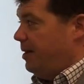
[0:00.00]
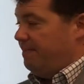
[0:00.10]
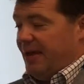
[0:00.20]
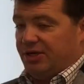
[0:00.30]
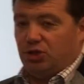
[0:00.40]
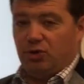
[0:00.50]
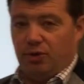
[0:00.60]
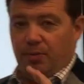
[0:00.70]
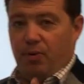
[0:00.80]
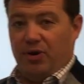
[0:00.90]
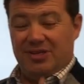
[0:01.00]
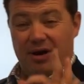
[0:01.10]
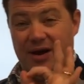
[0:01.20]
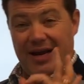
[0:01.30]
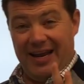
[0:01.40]
Make sure your points
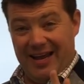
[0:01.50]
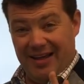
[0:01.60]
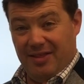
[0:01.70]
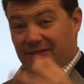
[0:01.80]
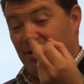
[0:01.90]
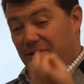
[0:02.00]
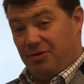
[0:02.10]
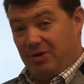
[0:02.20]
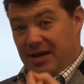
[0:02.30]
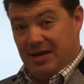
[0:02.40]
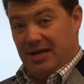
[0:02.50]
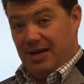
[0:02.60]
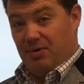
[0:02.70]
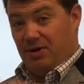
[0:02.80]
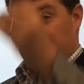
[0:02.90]
are clear. There are 3
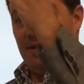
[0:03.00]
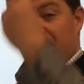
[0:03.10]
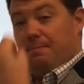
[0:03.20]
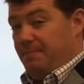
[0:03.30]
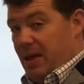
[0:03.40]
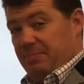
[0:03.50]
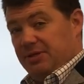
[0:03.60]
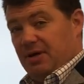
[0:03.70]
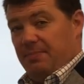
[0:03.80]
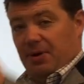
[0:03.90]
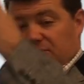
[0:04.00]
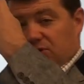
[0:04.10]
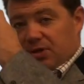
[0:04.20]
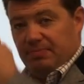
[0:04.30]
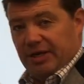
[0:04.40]
clear ones. Maybe signpost
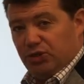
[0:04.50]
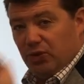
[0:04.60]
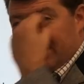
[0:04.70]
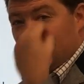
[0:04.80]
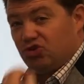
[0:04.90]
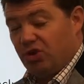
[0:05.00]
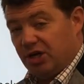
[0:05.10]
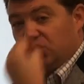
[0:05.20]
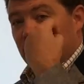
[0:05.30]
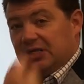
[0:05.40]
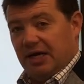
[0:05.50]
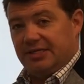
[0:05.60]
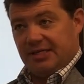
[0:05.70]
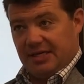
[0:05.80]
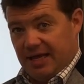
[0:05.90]
it. Make sure that structure is
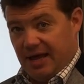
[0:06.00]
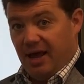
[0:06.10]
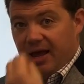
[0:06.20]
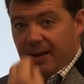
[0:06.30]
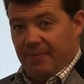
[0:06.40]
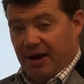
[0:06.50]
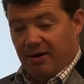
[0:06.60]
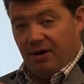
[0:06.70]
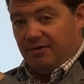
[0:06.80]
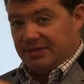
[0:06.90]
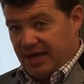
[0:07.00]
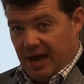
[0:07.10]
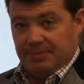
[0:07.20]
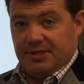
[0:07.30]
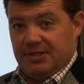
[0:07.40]
nice and clear. Paragraphs,
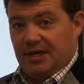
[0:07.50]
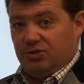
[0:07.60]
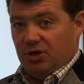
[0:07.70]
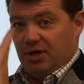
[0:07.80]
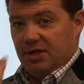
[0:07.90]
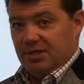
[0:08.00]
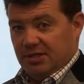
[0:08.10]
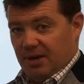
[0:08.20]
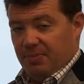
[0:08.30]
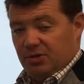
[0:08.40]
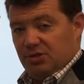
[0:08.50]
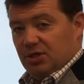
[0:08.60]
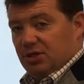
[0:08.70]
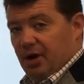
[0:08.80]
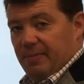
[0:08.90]
gaps, etc. Signpost
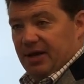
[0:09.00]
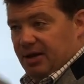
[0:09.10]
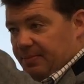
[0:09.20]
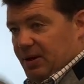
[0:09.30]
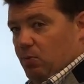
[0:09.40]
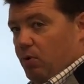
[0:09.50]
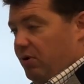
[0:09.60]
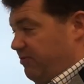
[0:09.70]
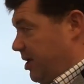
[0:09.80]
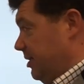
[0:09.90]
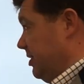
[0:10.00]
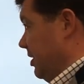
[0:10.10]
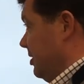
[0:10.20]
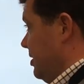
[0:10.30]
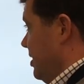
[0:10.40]
it. Don't make it a big wall of
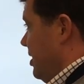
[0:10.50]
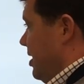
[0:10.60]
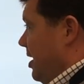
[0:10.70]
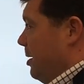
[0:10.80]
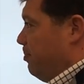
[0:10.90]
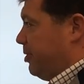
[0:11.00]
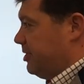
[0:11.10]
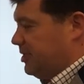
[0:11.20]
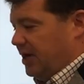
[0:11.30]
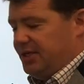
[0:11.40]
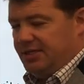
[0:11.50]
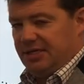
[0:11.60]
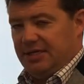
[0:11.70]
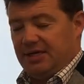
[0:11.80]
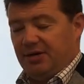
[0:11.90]
writing. Precise,
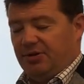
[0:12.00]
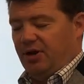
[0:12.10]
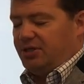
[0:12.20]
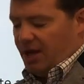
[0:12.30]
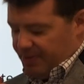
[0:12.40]
detailed knowledge. I've